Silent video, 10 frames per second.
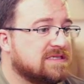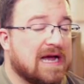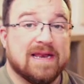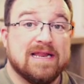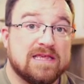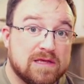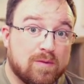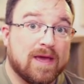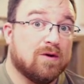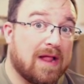And this is
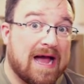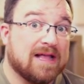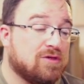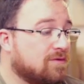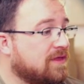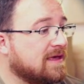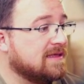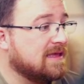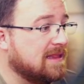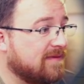where you'll add your
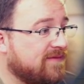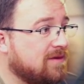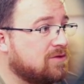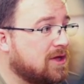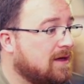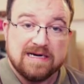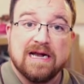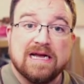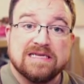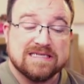things in the future
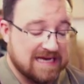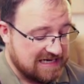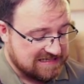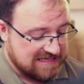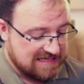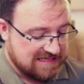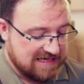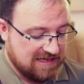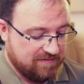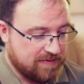as asset
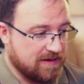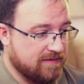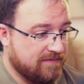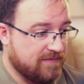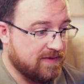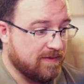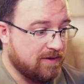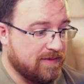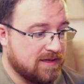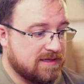helper for the
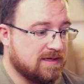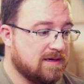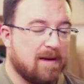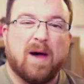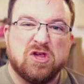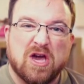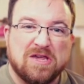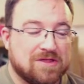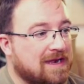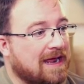moment. I might
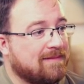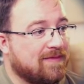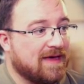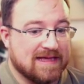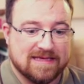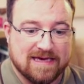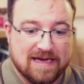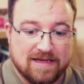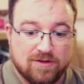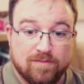change the name of that
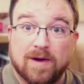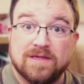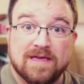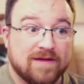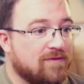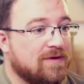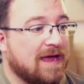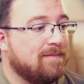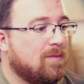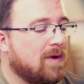and you might see a different
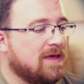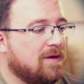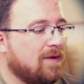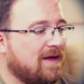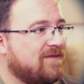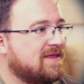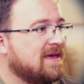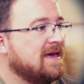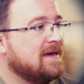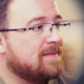name when you have it.
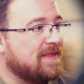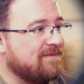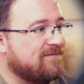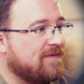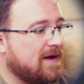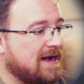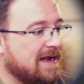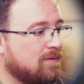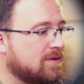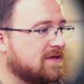But then
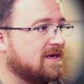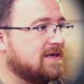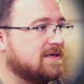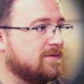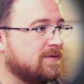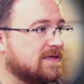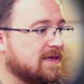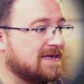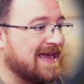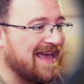finally, what I can do is
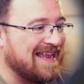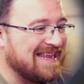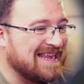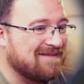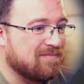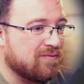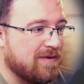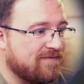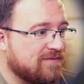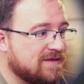under edit and
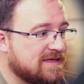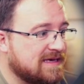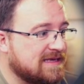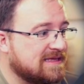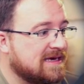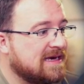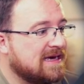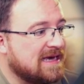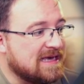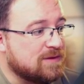preferences
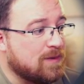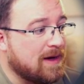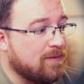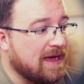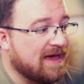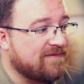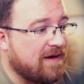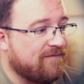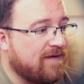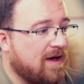is where we have
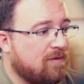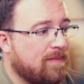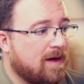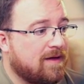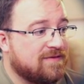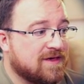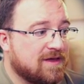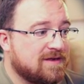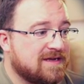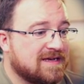our file paths
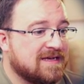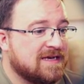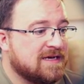under